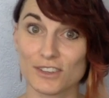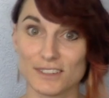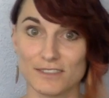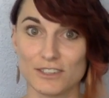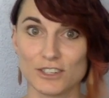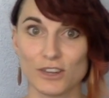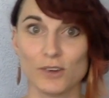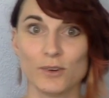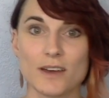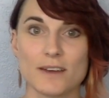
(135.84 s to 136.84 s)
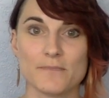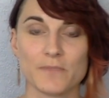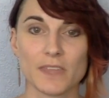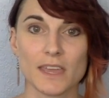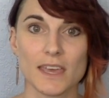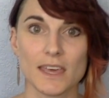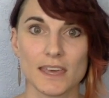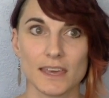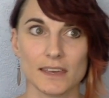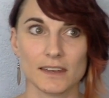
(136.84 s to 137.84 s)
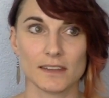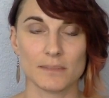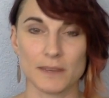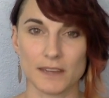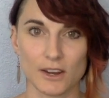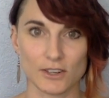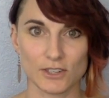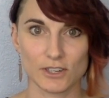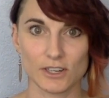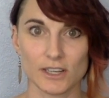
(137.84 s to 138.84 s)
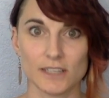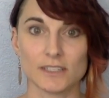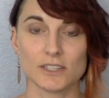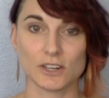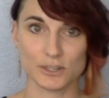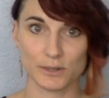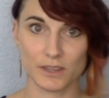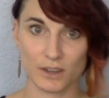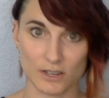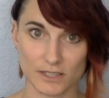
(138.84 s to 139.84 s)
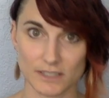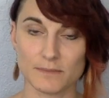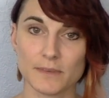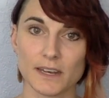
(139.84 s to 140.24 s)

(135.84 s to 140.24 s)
the TV show. The main character is a doctor with autism,